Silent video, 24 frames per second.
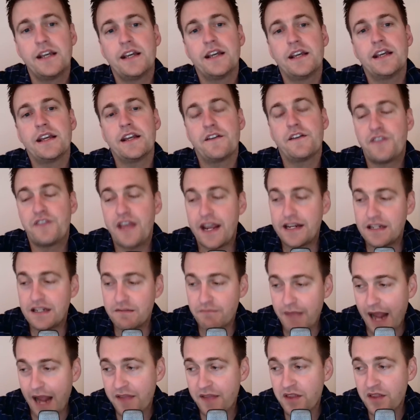If they
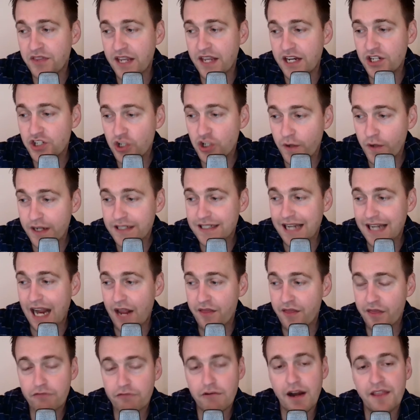demand that they do it
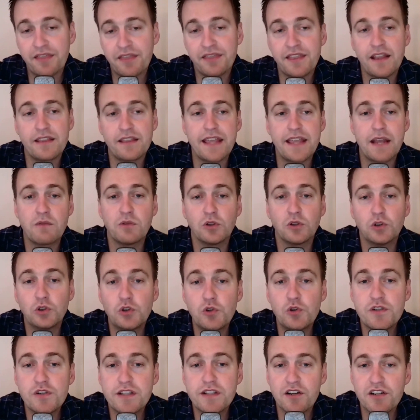and threaten that they will
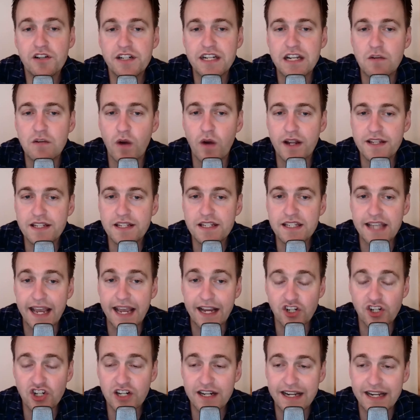lose their D1
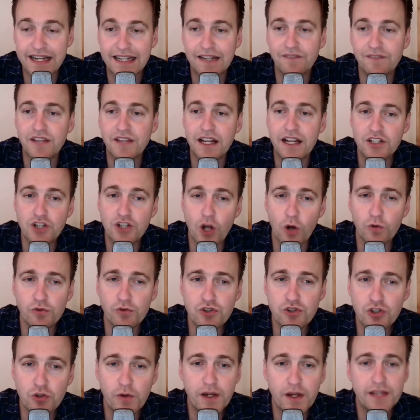sanctioning, if they don't
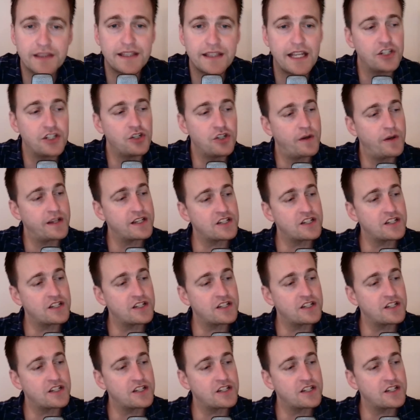do it, then U.S.